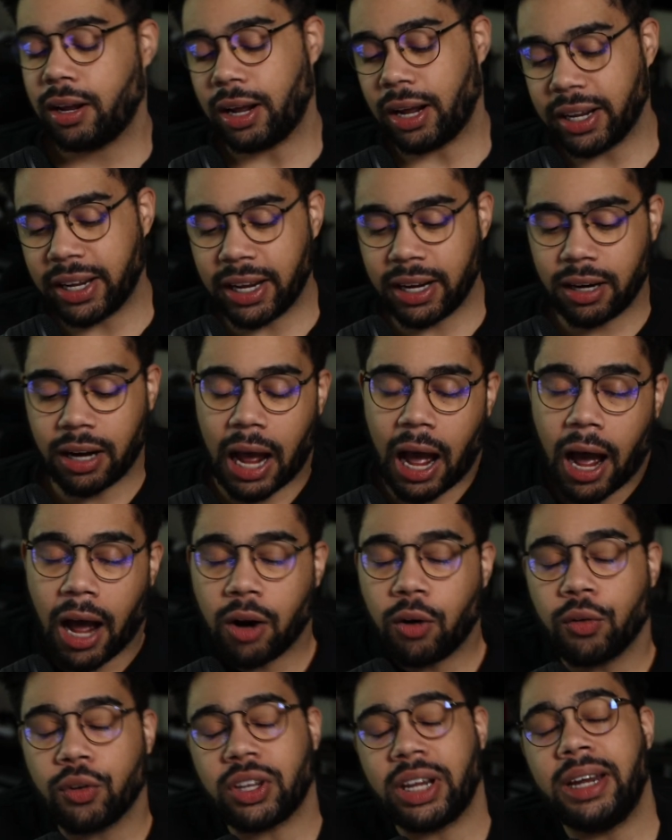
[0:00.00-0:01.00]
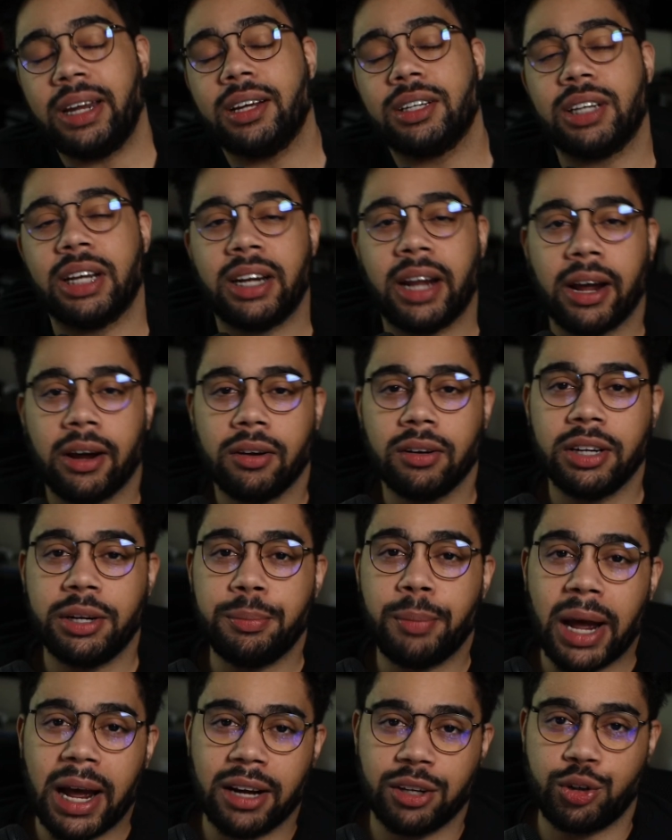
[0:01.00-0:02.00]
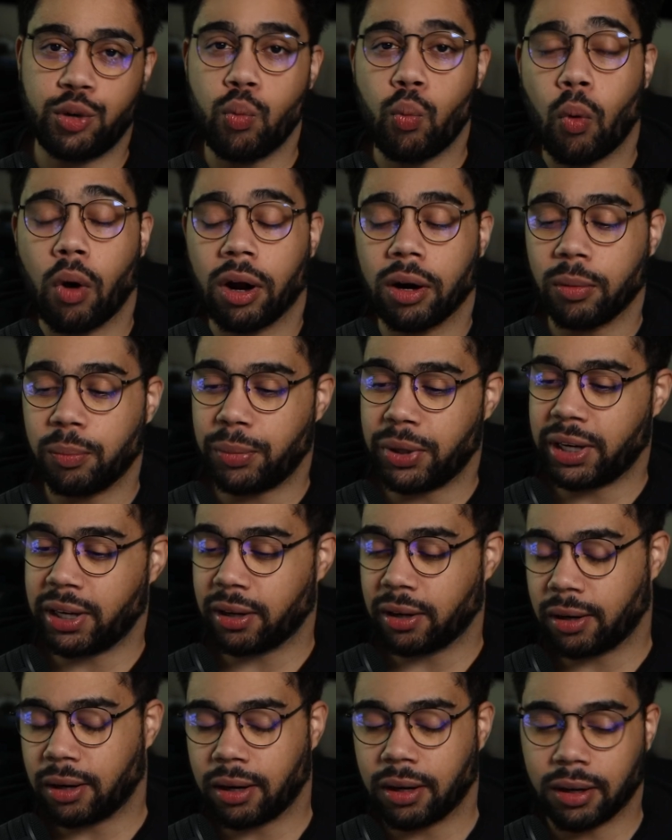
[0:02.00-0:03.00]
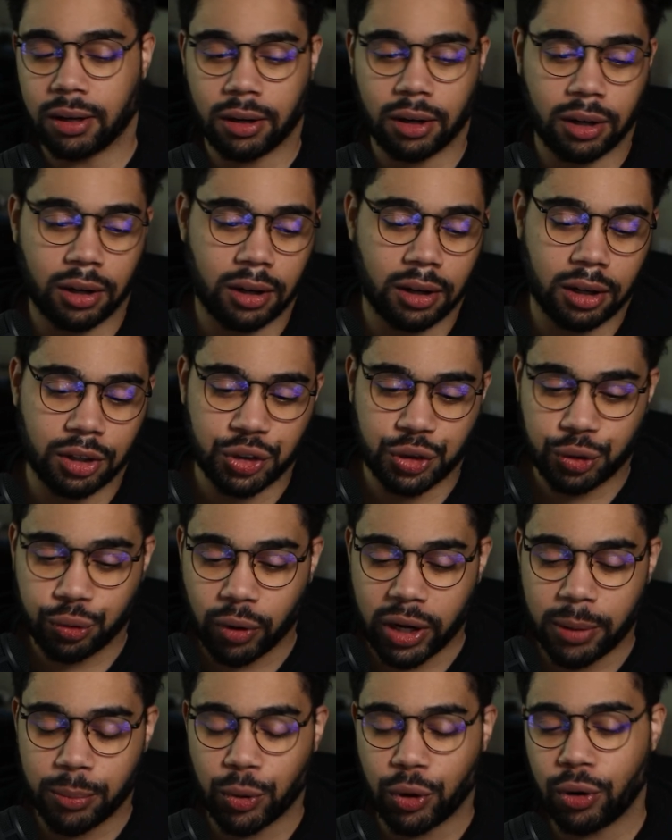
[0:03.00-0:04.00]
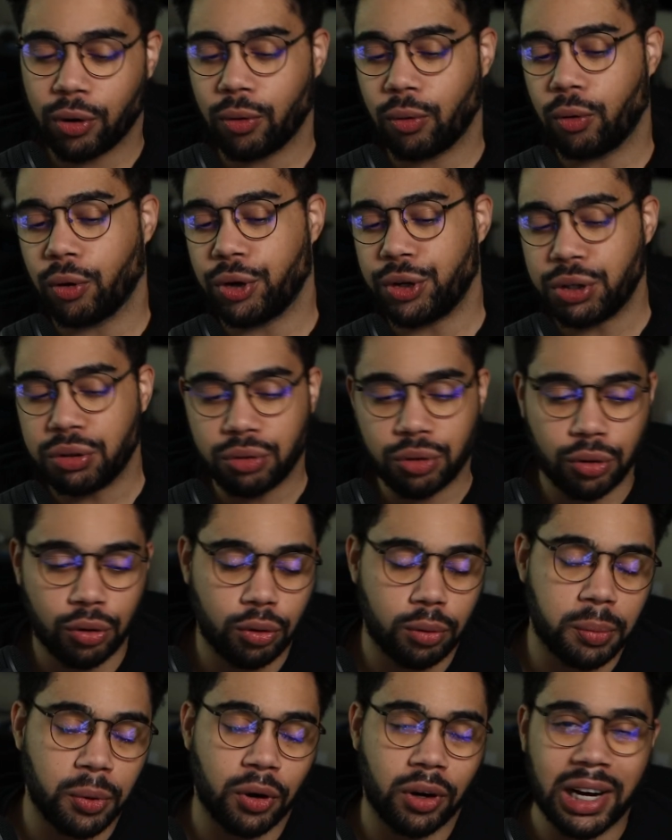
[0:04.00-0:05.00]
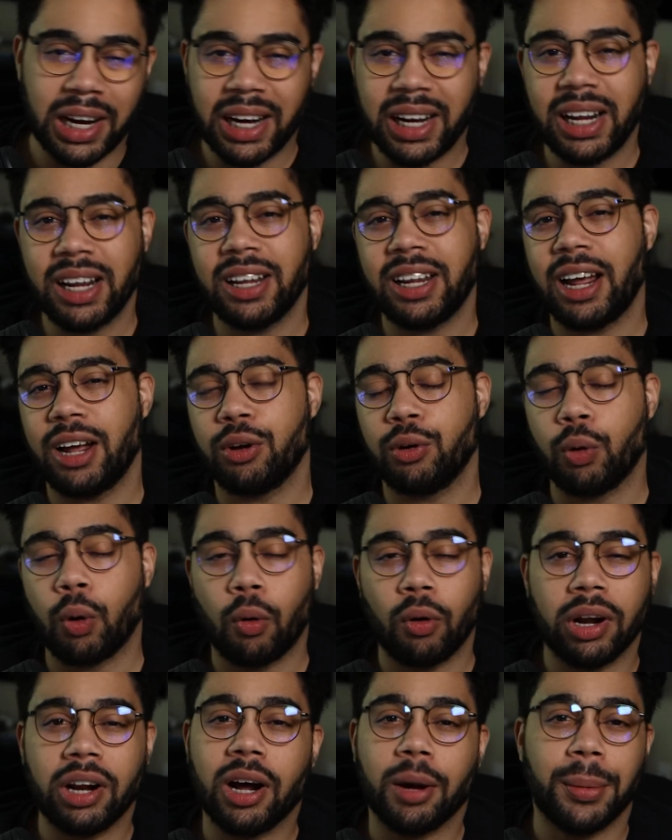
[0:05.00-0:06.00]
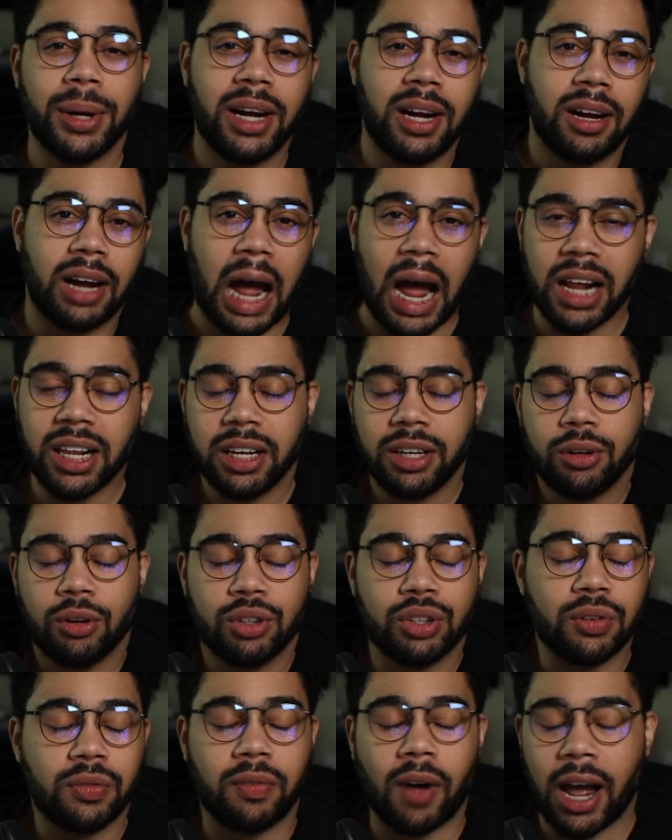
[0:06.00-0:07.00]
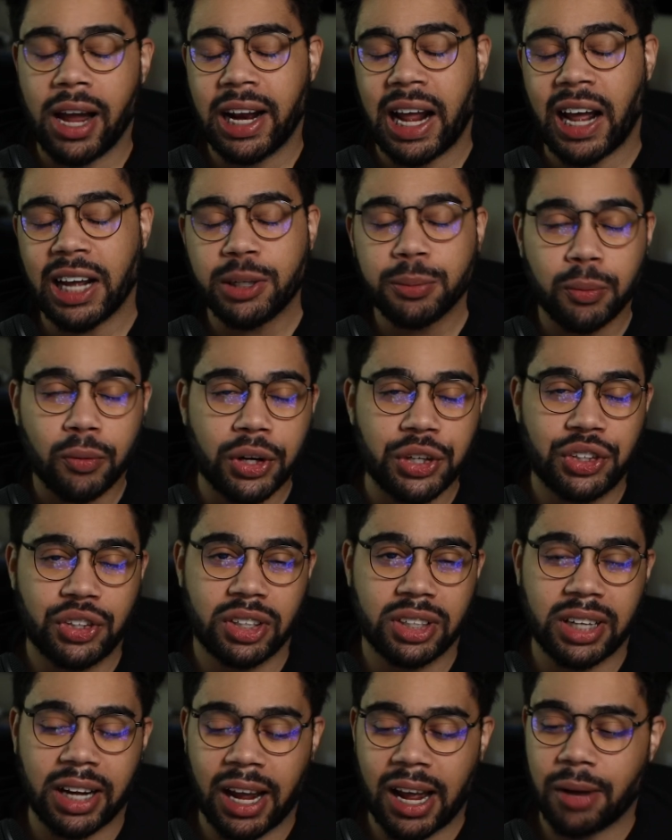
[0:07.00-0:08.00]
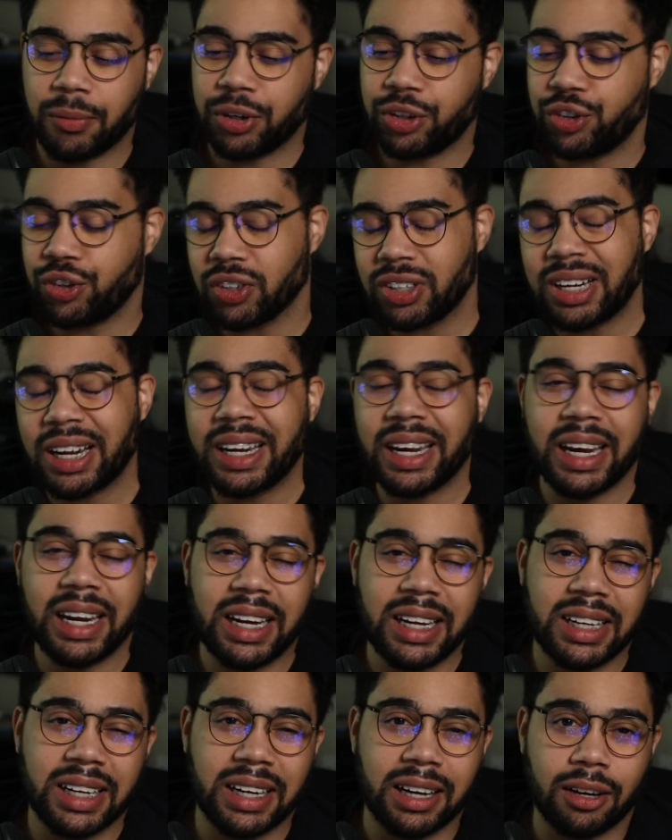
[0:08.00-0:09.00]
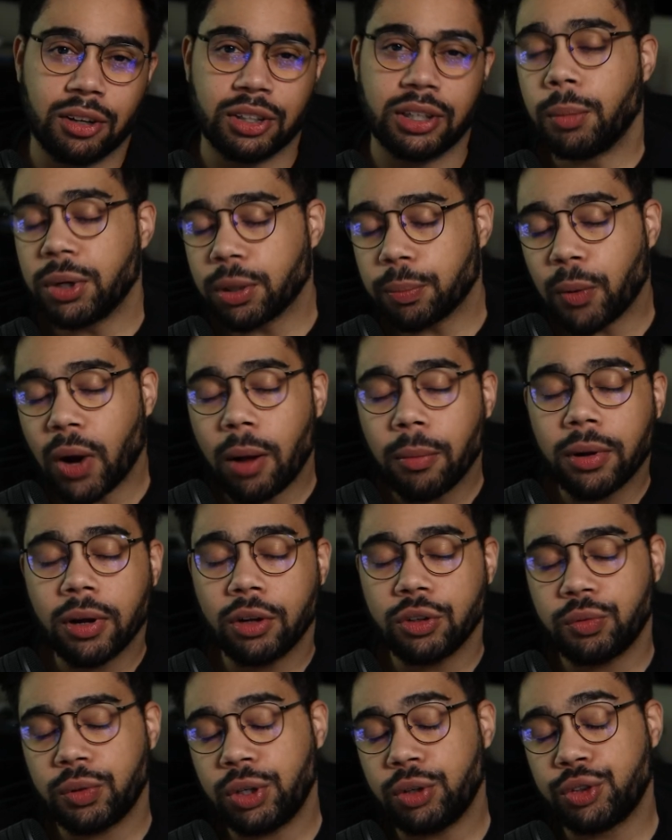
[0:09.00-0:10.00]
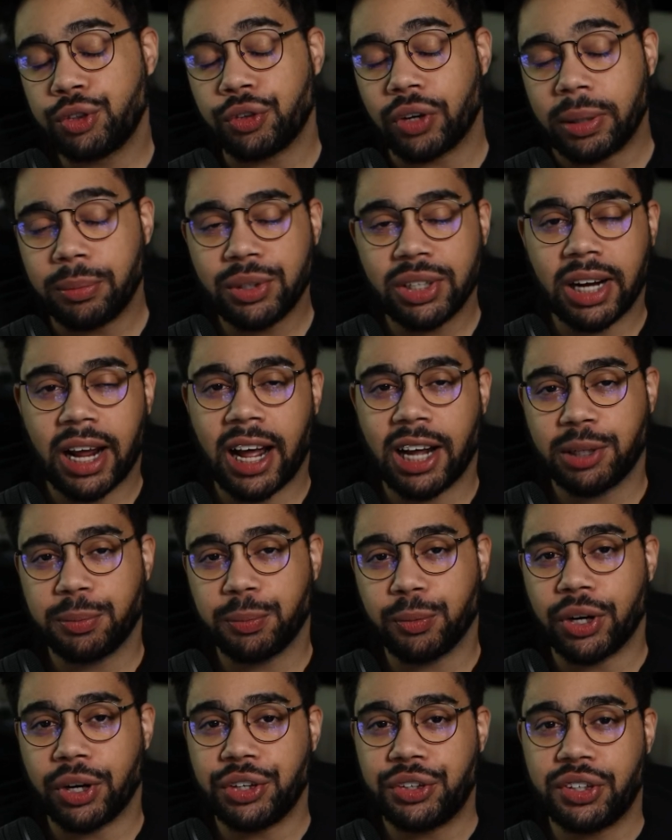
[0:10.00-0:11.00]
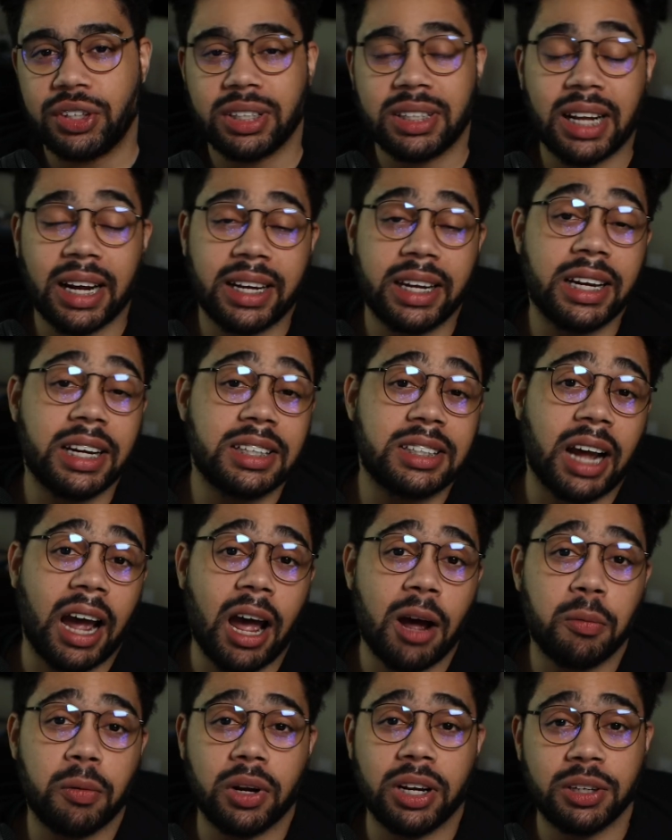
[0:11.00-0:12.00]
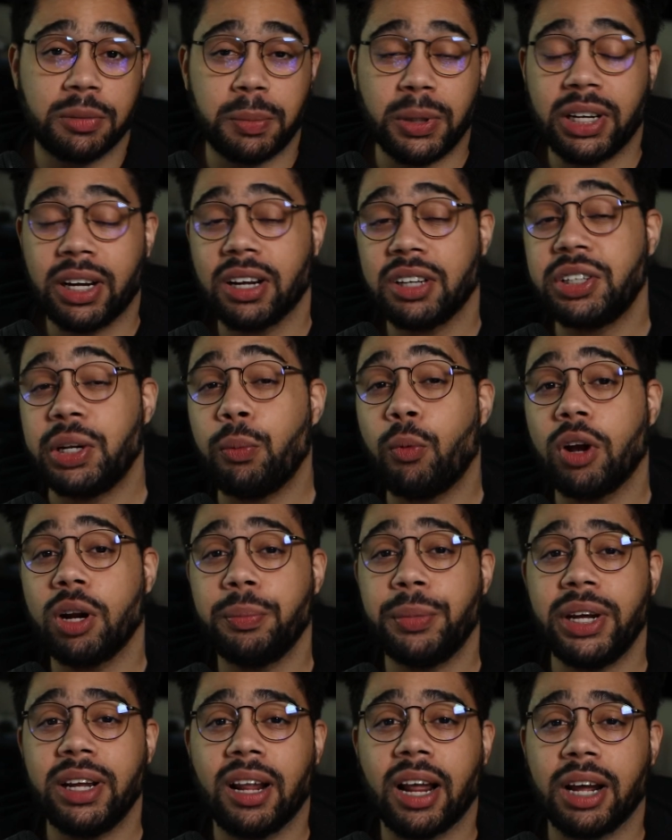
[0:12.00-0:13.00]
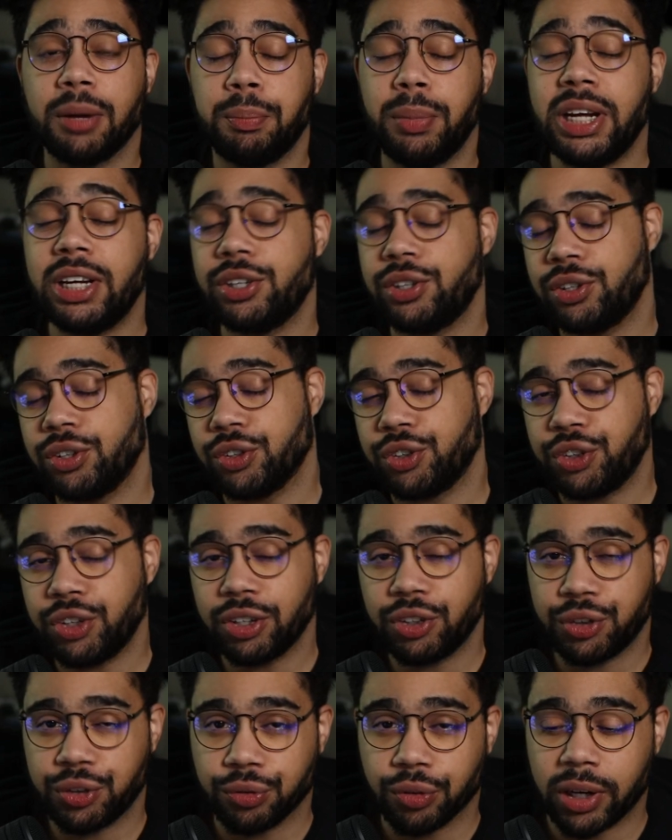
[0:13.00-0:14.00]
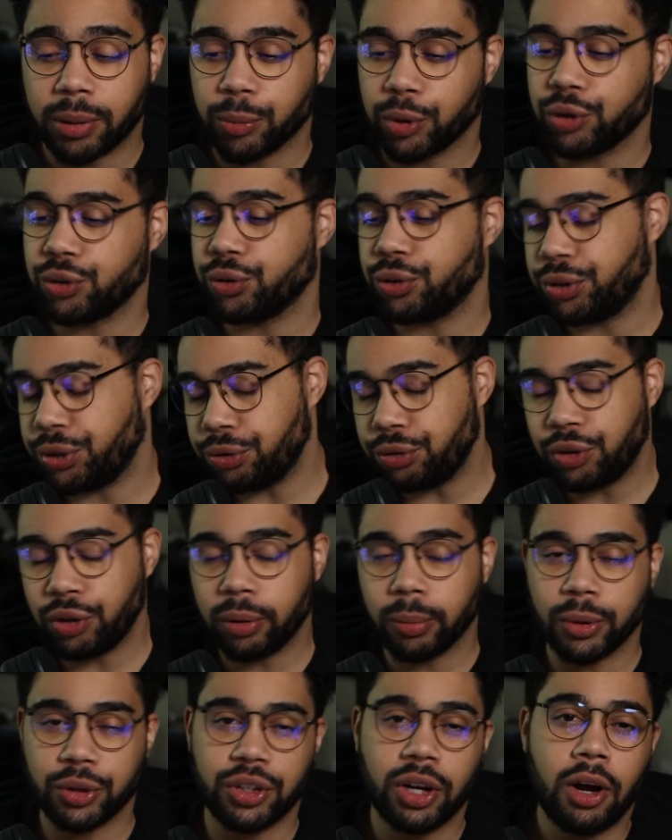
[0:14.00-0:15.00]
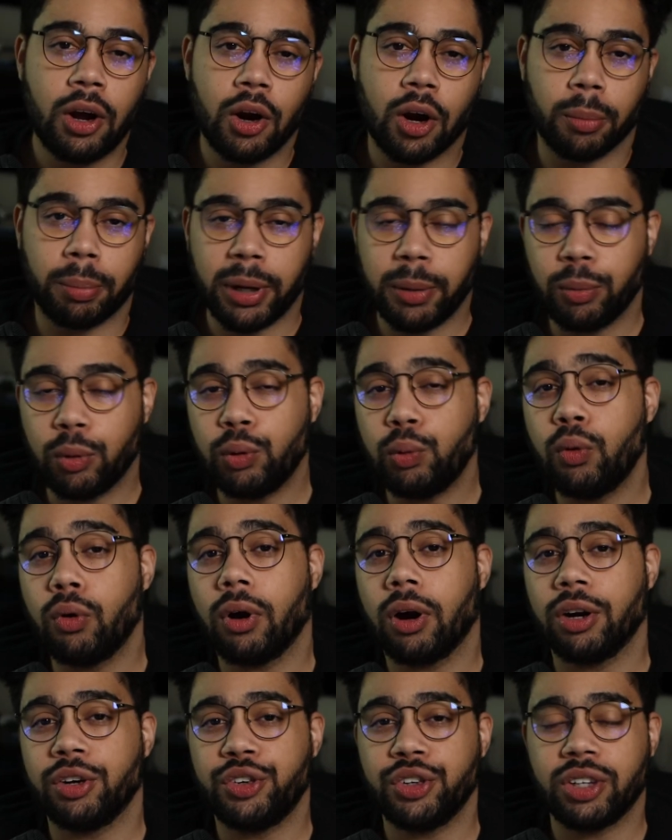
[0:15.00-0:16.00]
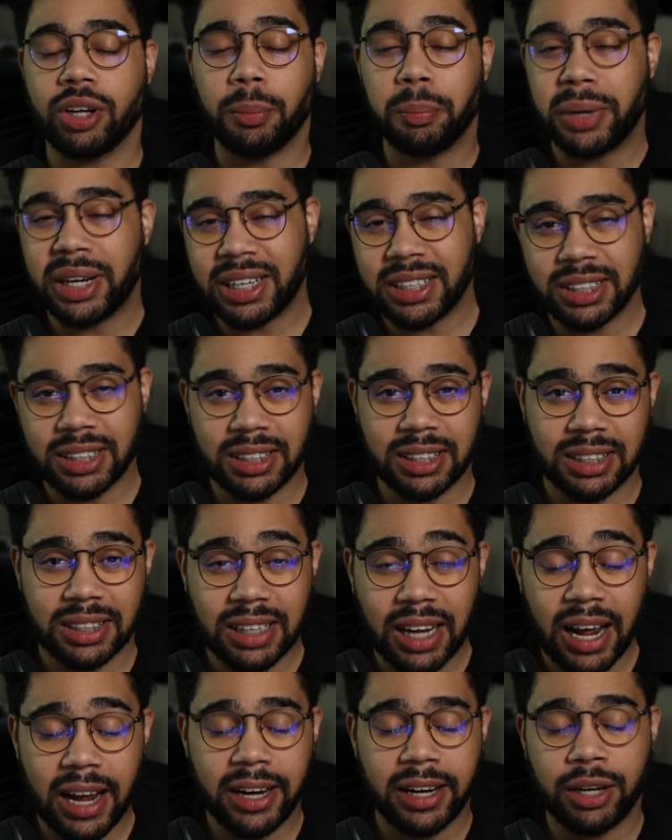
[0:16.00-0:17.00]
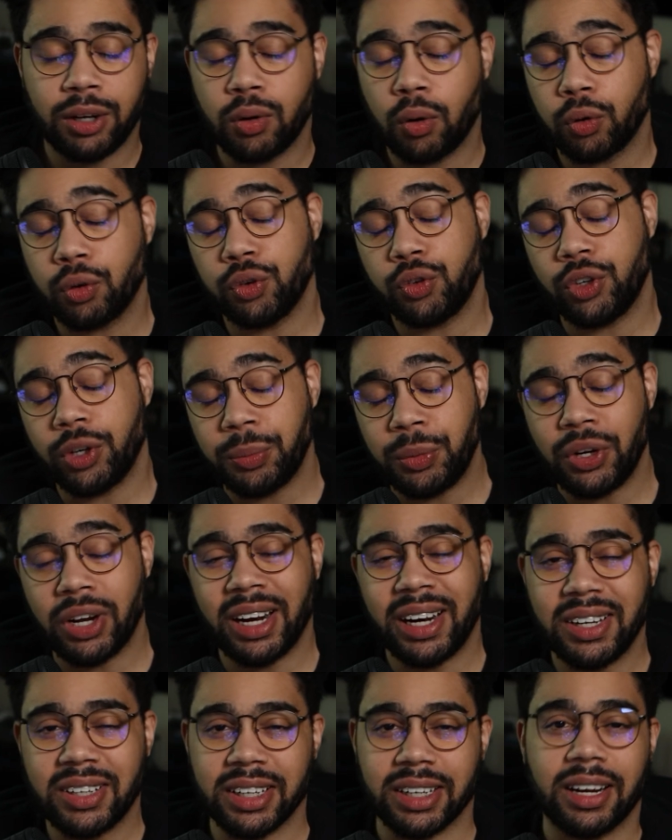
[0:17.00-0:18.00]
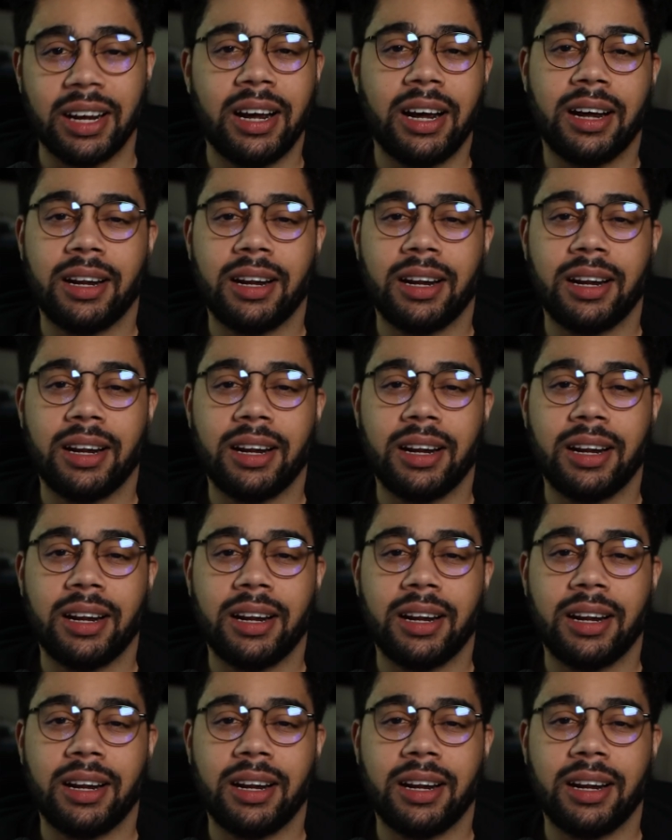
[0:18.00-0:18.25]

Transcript: Again, I don't think it's inherently bad to want to be a, uh, a streamer or a YouTuber, any of that growing up. I think those are fine aspirations to have. It's just like anything else. But the problem comes when those dreams and aspirations that kids have is because they want to be like pieces of shit streamers or YouTubers or people who are just a menace to society and don't contribute anything.